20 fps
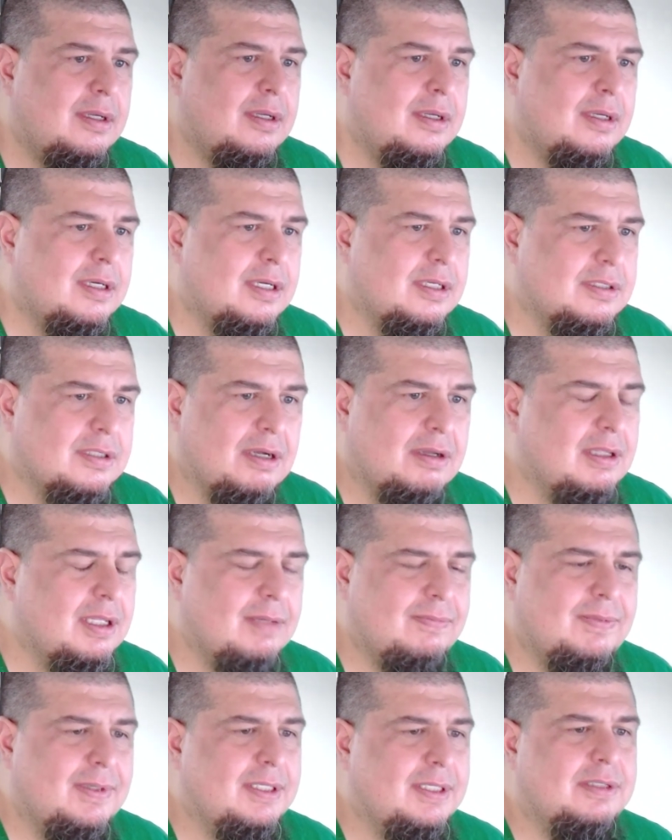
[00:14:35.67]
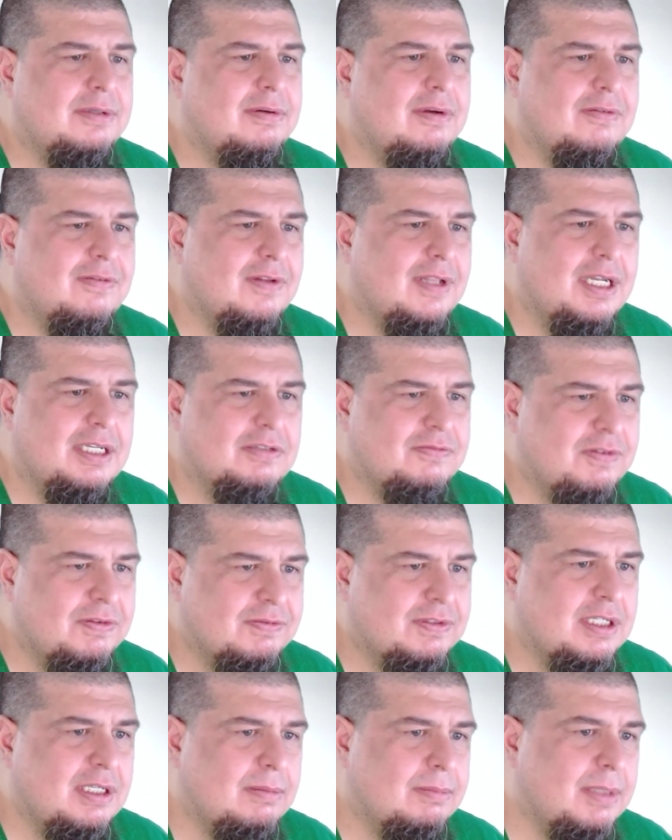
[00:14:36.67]
Because all I've been doing for the last
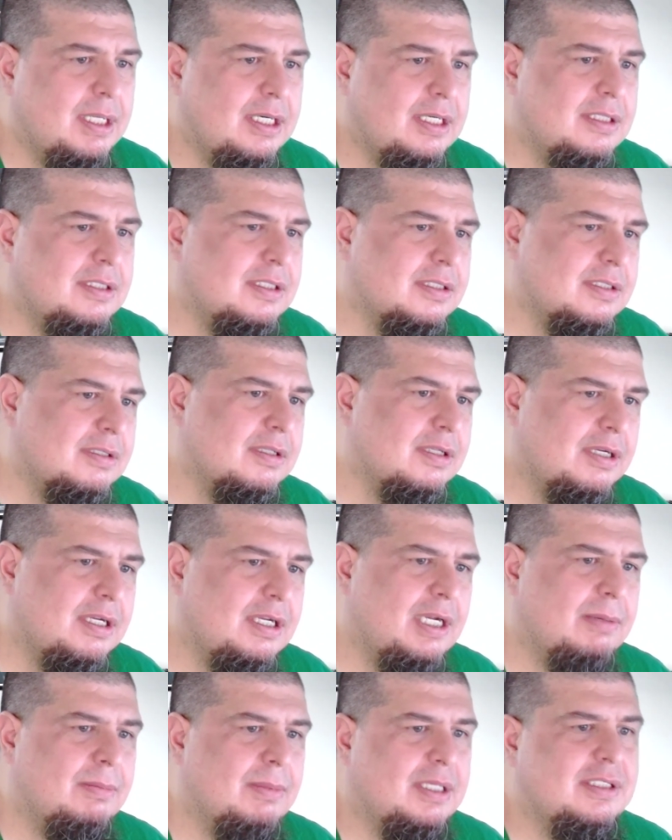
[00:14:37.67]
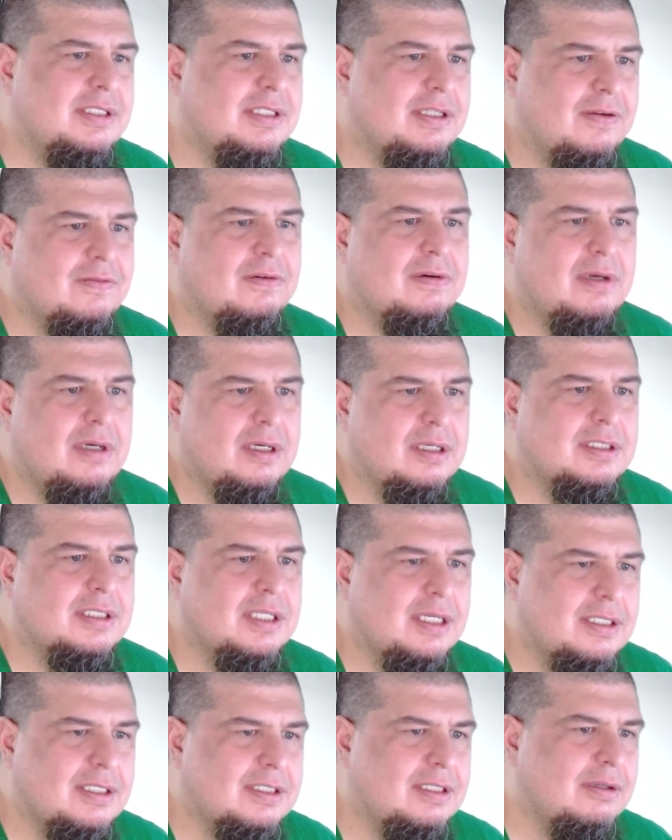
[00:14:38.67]
15 minutes is looking at myself,
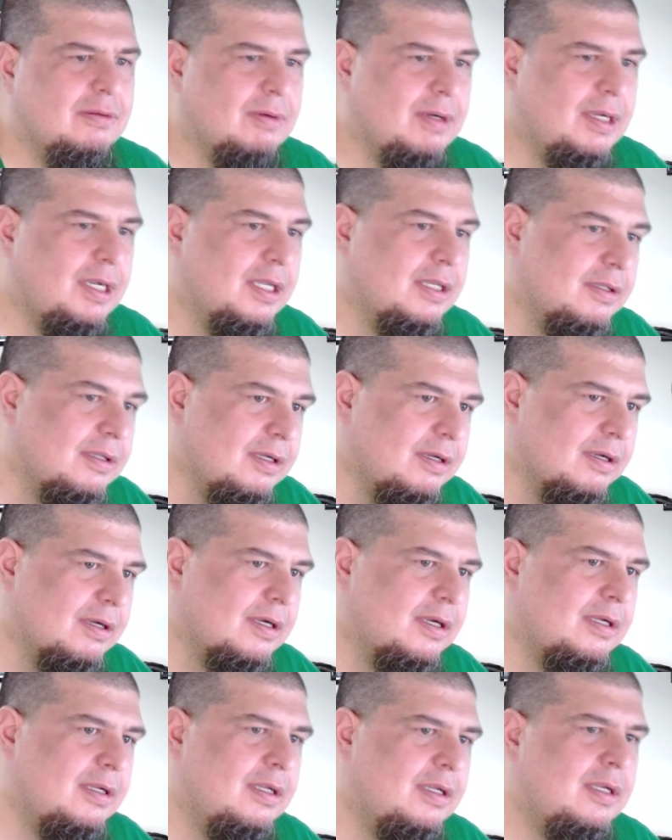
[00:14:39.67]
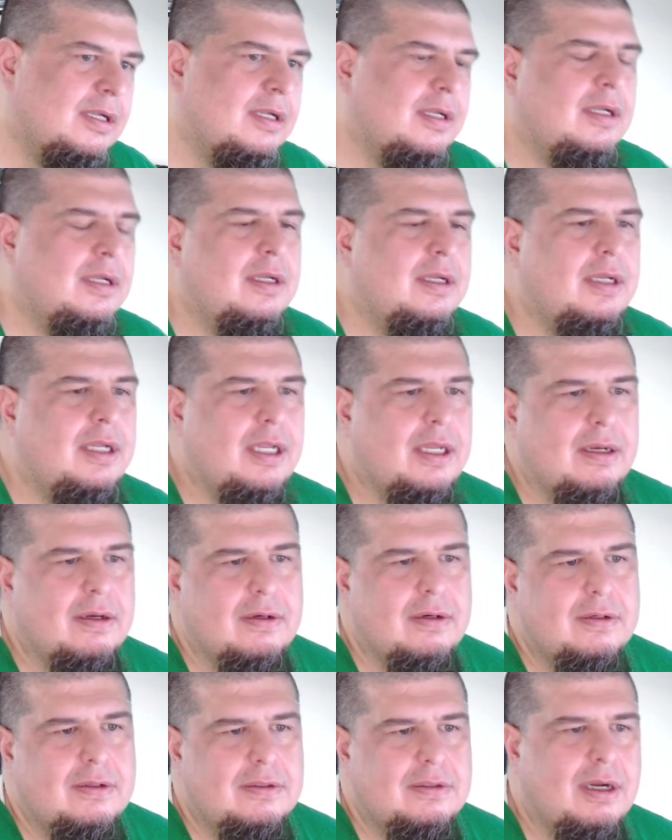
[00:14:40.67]
criticizing the way I look, and
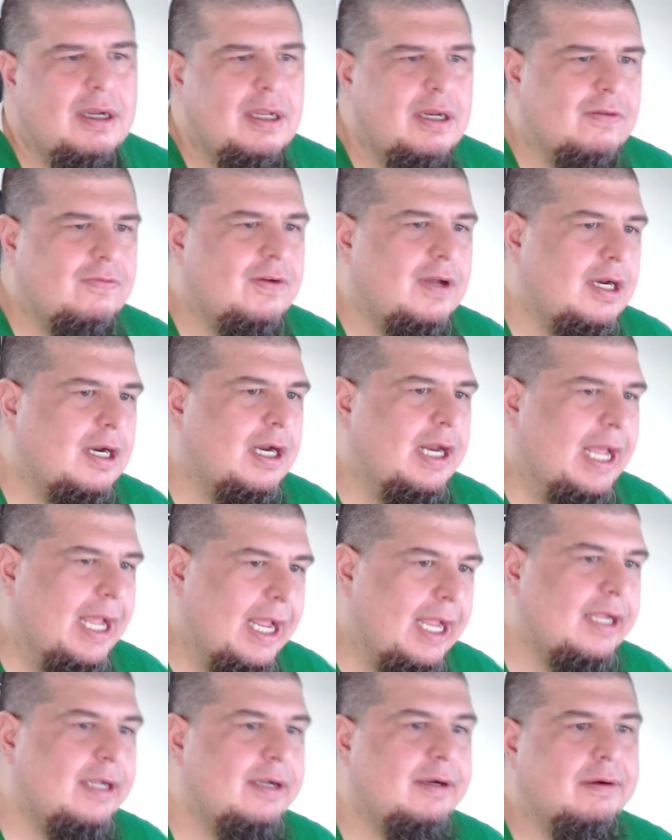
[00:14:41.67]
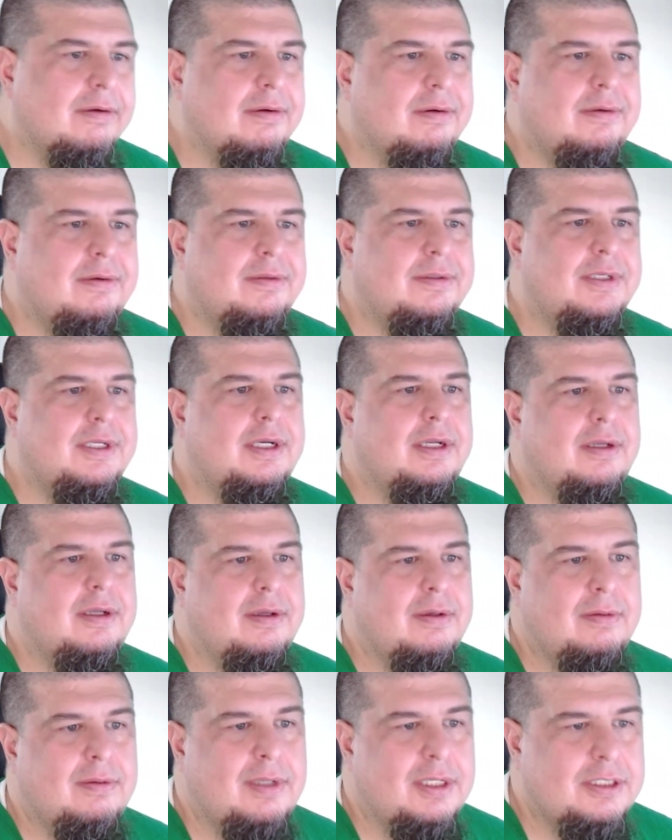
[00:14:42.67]
trying to find an angle.
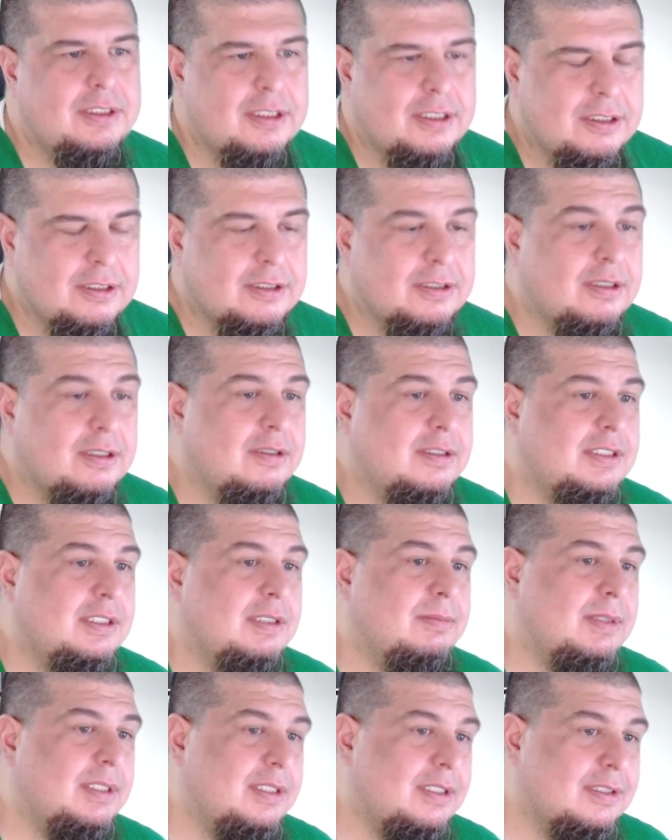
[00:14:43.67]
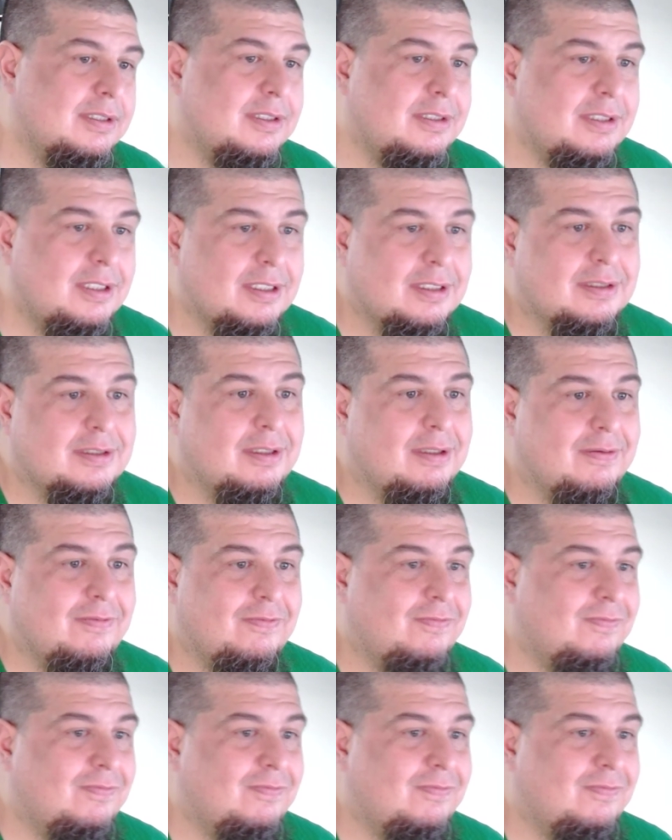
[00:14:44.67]
I should consult some of these chicks on,